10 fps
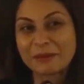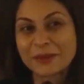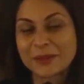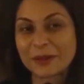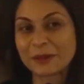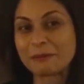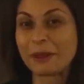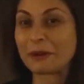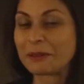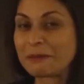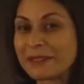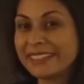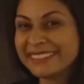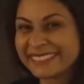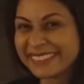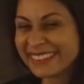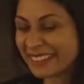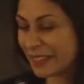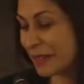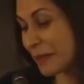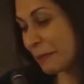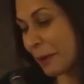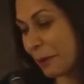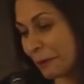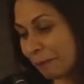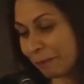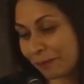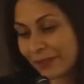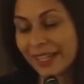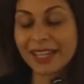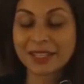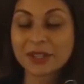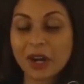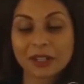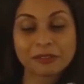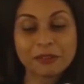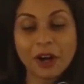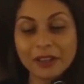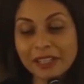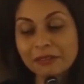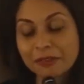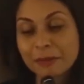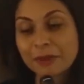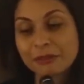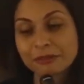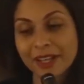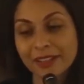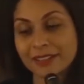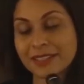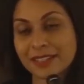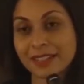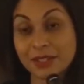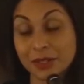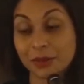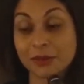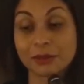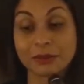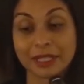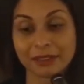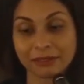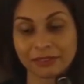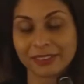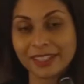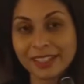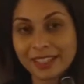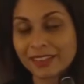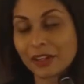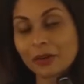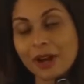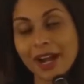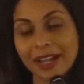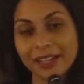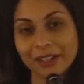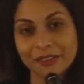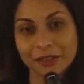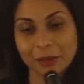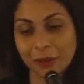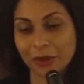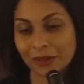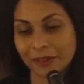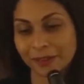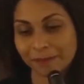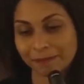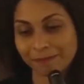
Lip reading: So bear with me. This is the poem. It's called Falling from the Fells into the Reef, the Cry of the Coral.